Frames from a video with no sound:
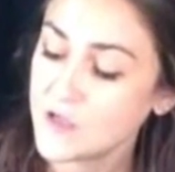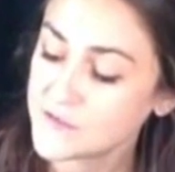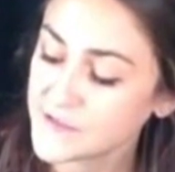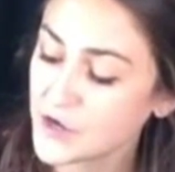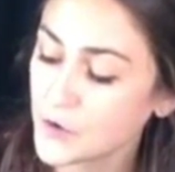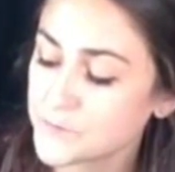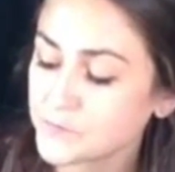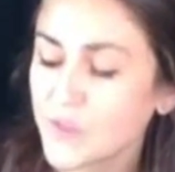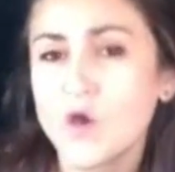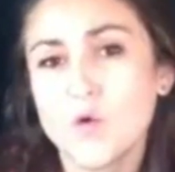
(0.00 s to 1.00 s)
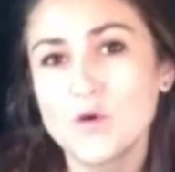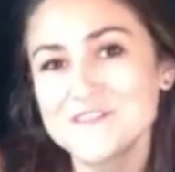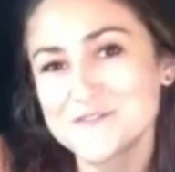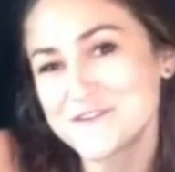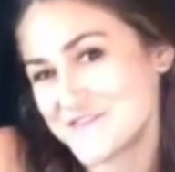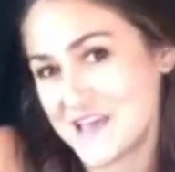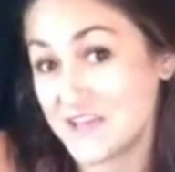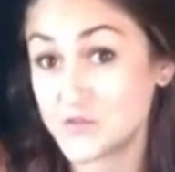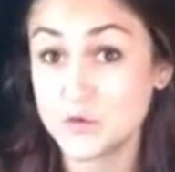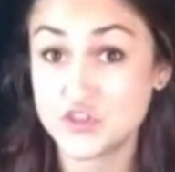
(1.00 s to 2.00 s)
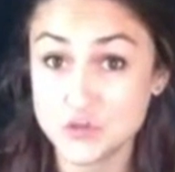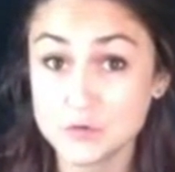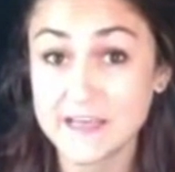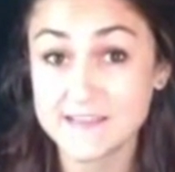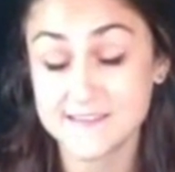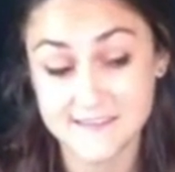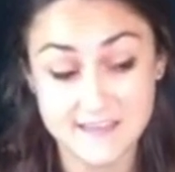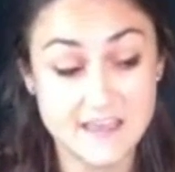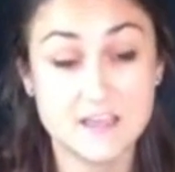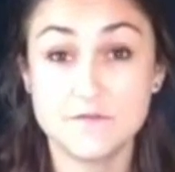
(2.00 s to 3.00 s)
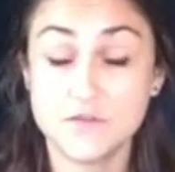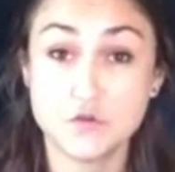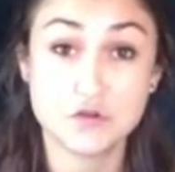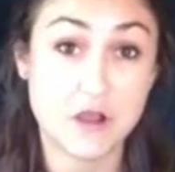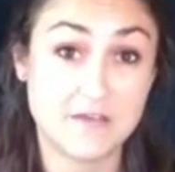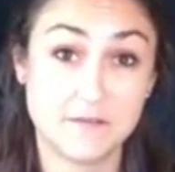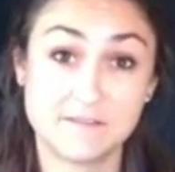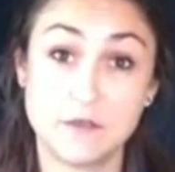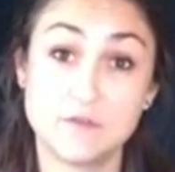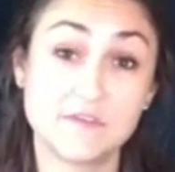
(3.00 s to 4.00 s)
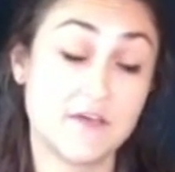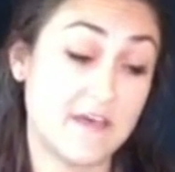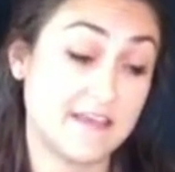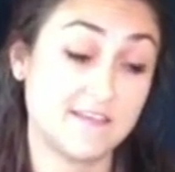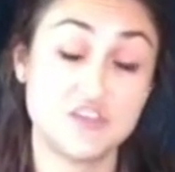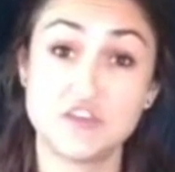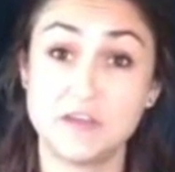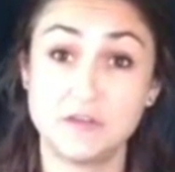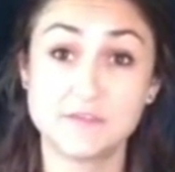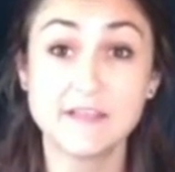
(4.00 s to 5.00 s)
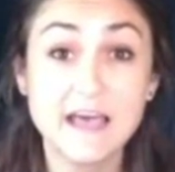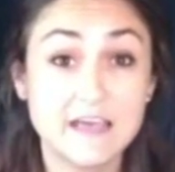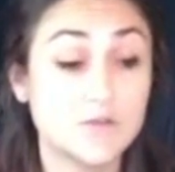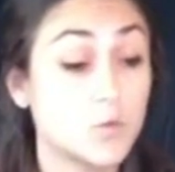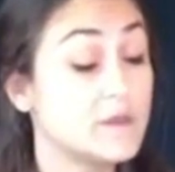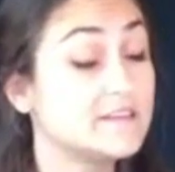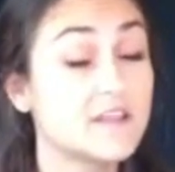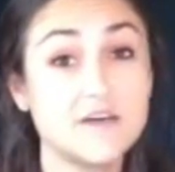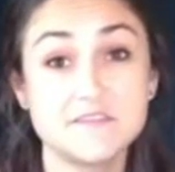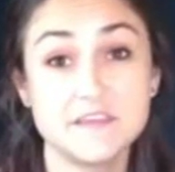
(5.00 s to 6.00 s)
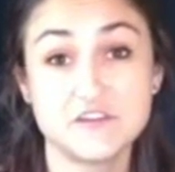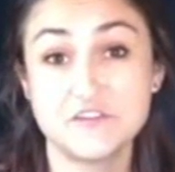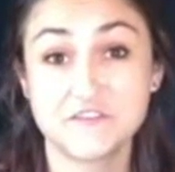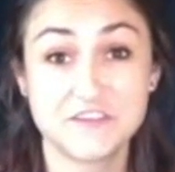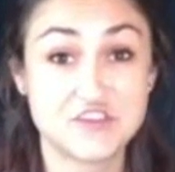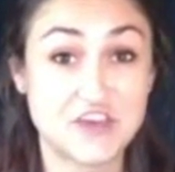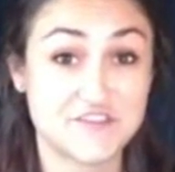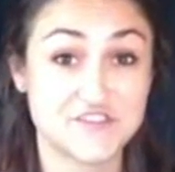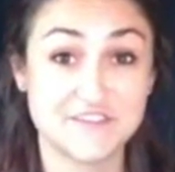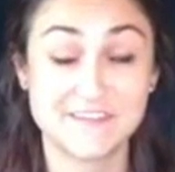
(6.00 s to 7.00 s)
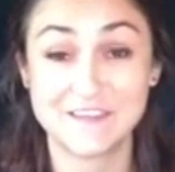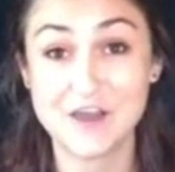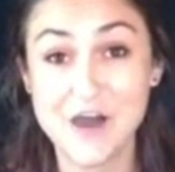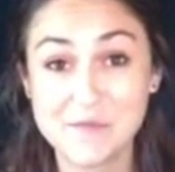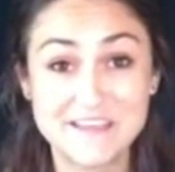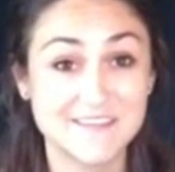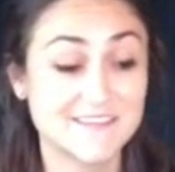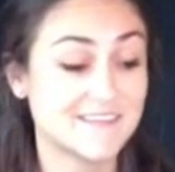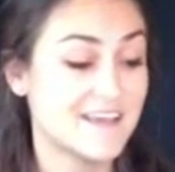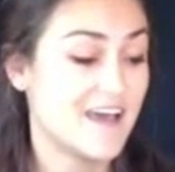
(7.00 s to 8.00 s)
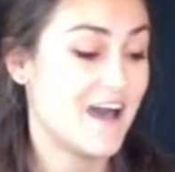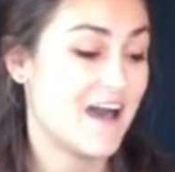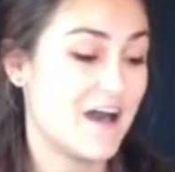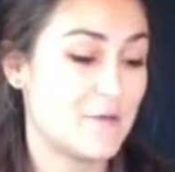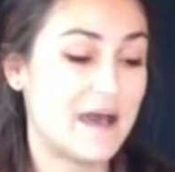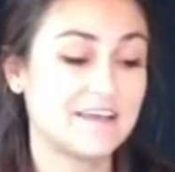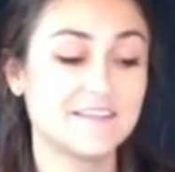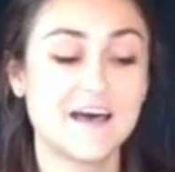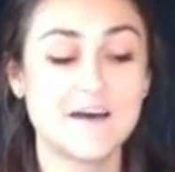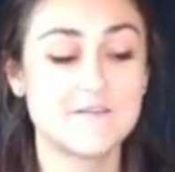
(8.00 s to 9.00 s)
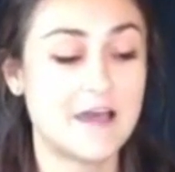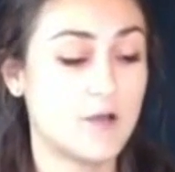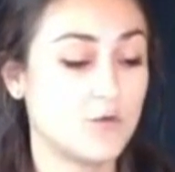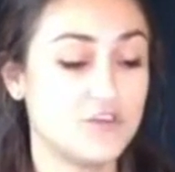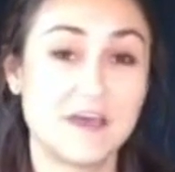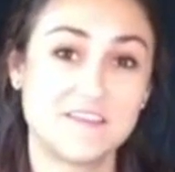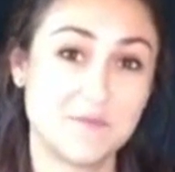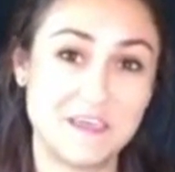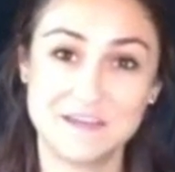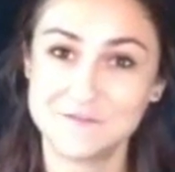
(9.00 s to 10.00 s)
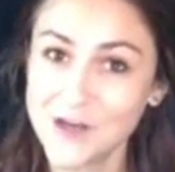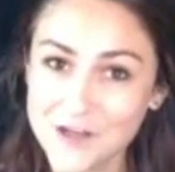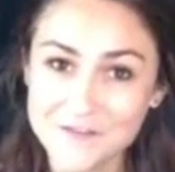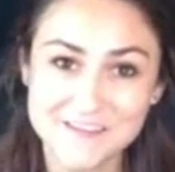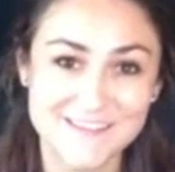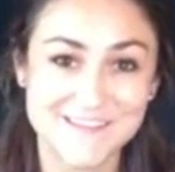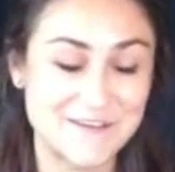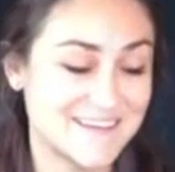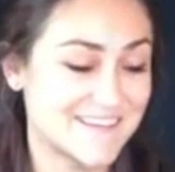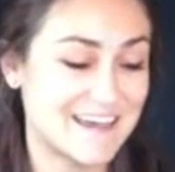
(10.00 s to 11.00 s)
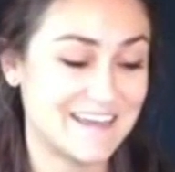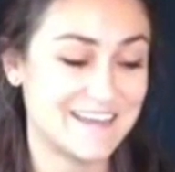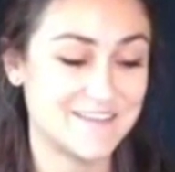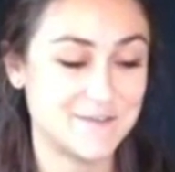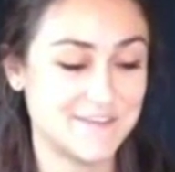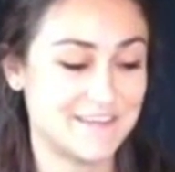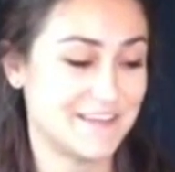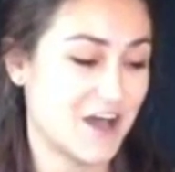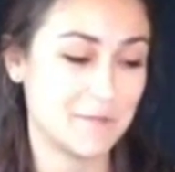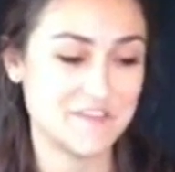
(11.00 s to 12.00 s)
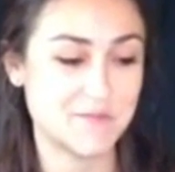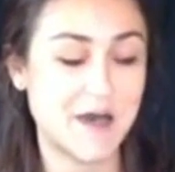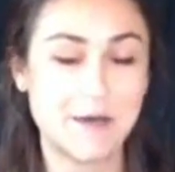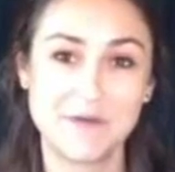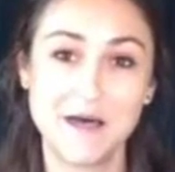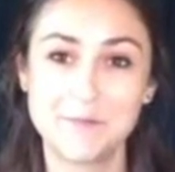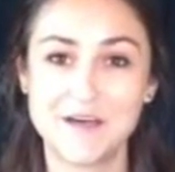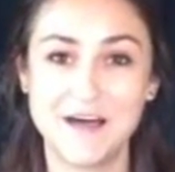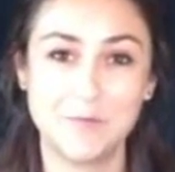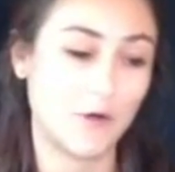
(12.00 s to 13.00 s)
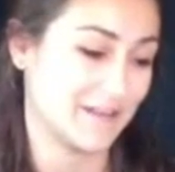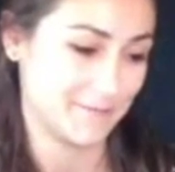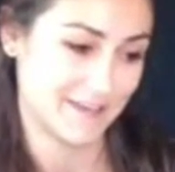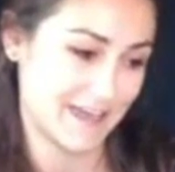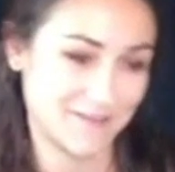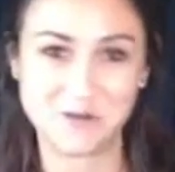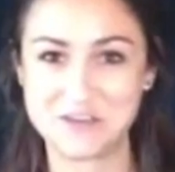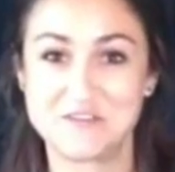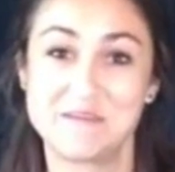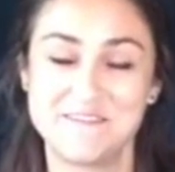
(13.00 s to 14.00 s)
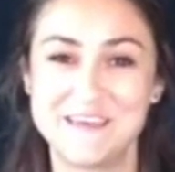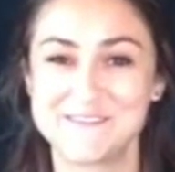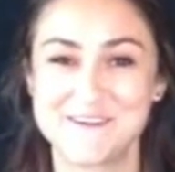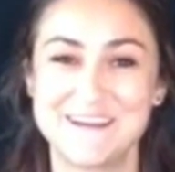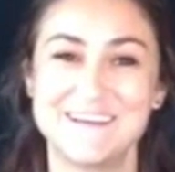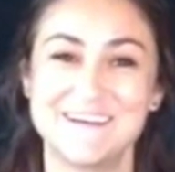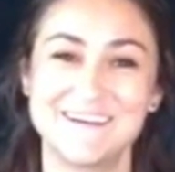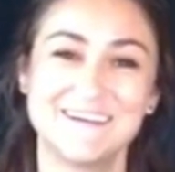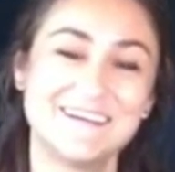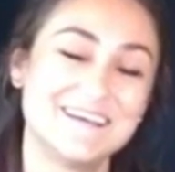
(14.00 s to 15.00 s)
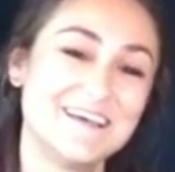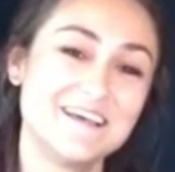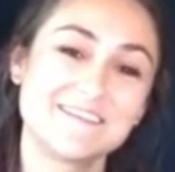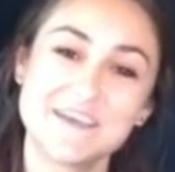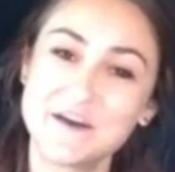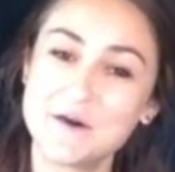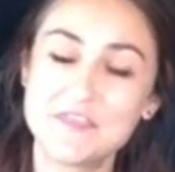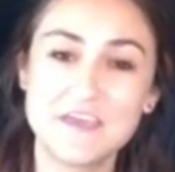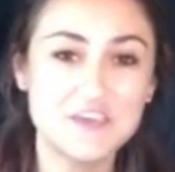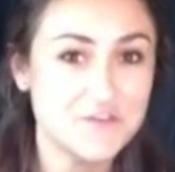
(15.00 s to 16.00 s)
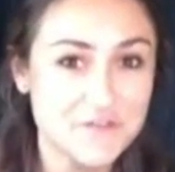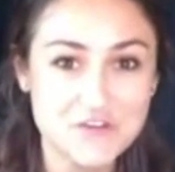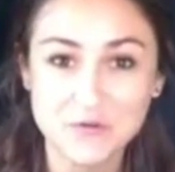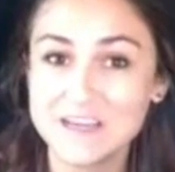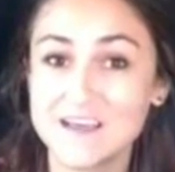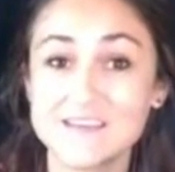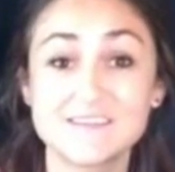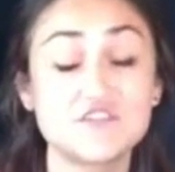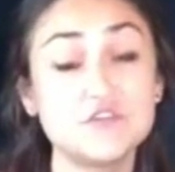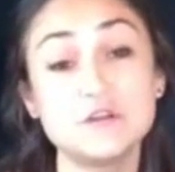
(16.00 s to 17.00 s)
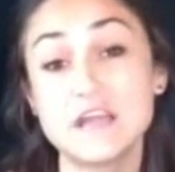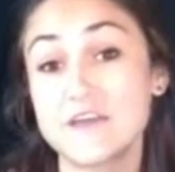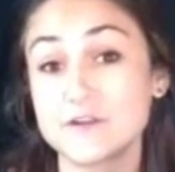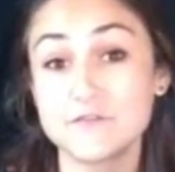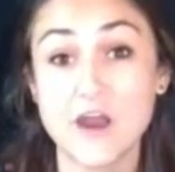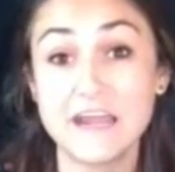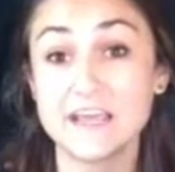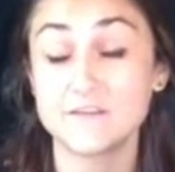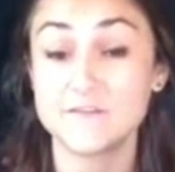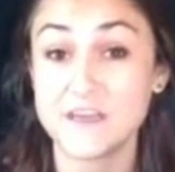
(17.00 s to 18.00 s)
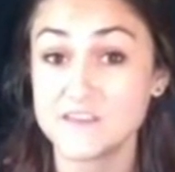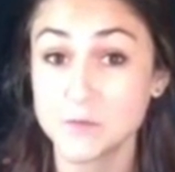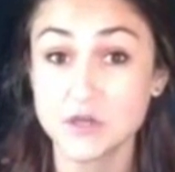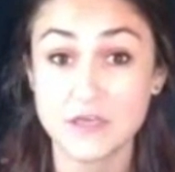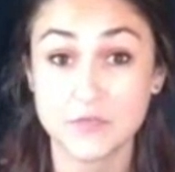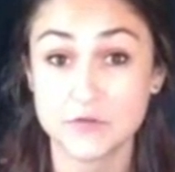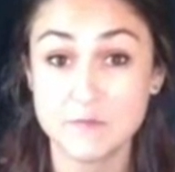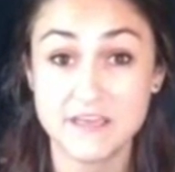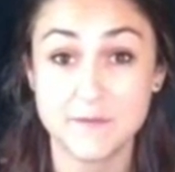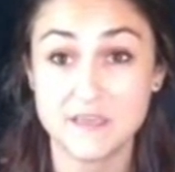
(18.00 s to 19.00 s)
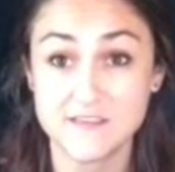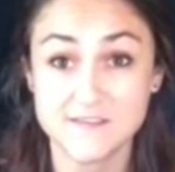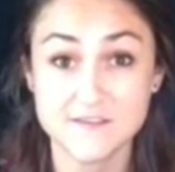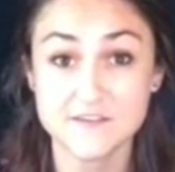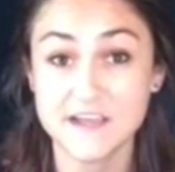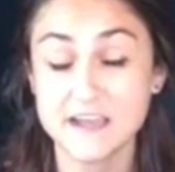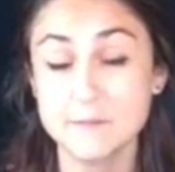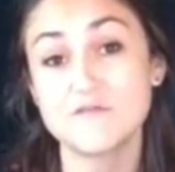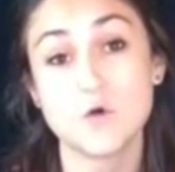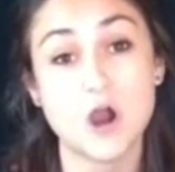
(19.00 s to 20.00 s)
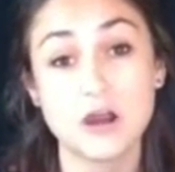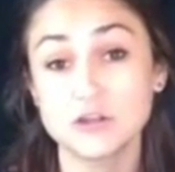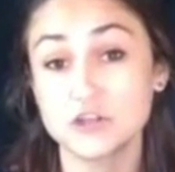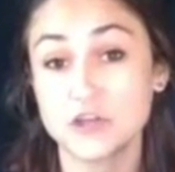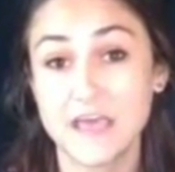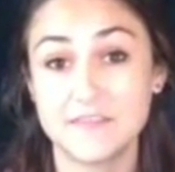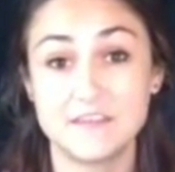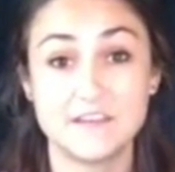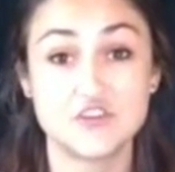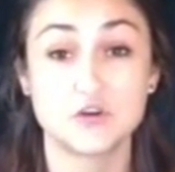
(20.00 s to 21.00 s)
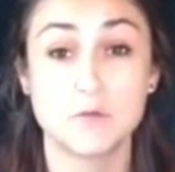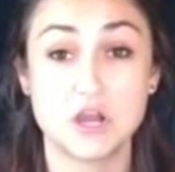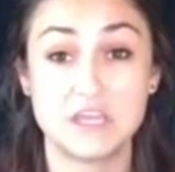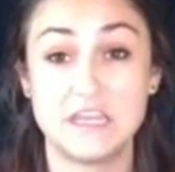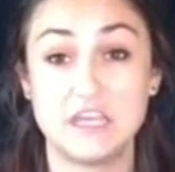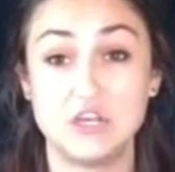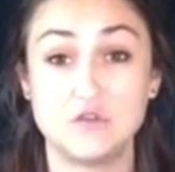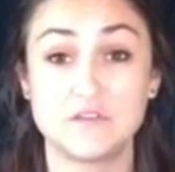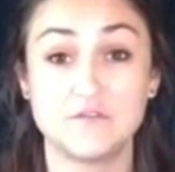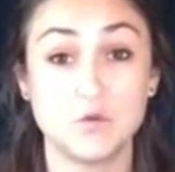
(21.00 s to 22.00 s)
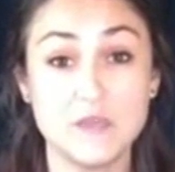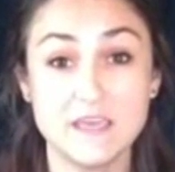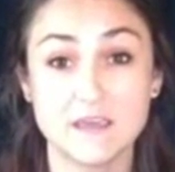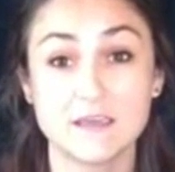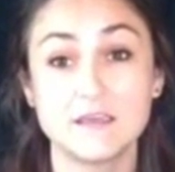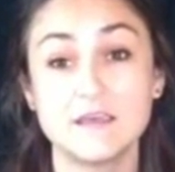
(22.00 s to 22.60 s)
So what sort of things would you like to see in future episodes of SEJ News Live? We'd love to hear your suggestions in the comments. Um, I love you guys being involved. It's so exciting to see the comments pop up um, while I'm kind of watching my face right here. So thank you for joining us. Tune in every Friday on Facebook at 3 p.m. Eastern Time for our look at the digital marketing news of the week.